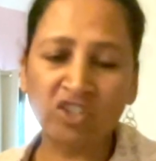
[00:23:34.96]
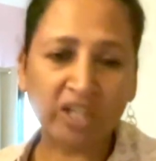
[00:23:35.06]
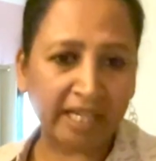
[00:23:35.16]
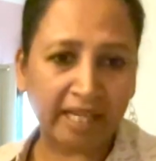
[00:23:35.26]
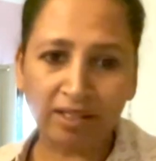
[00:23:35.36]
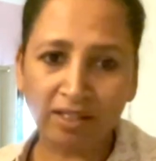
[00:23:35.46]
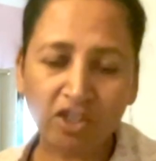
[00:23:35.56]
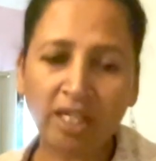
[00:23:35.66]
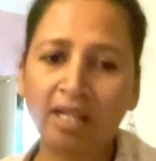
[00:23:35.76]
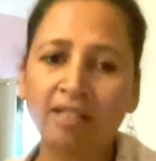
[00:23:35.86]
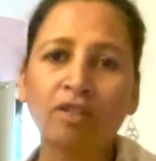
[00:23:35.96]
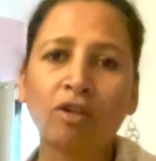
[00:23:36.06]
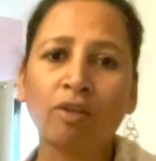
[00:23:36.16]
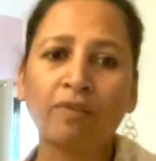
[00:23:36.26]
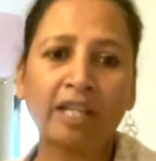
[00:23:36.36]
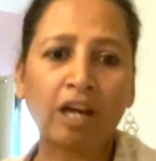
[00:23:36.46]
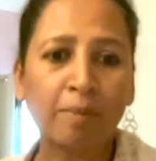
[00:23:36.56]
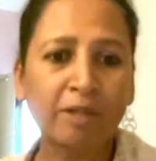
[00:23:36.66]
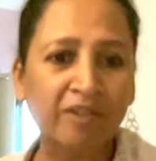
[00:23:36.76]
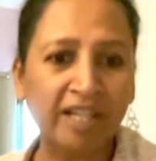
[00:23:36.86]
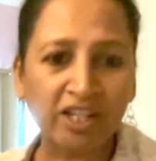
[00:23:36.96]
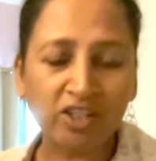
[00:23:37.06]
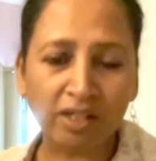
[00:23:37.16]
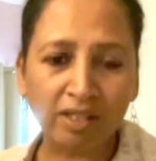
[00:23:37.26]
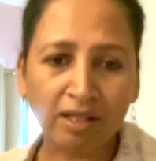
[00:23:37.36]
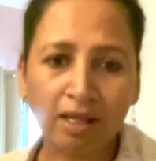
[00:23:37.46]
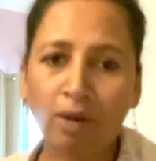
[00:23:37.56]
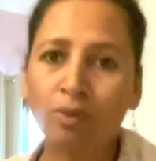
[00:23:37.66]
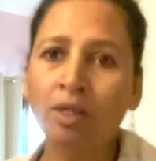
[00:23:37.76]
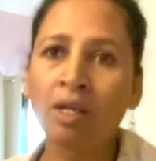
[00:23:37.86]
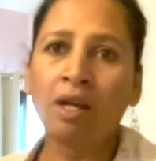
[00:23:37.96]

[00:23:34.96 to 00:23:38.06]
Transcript: checking the shades and all of that, how much variation is allowed,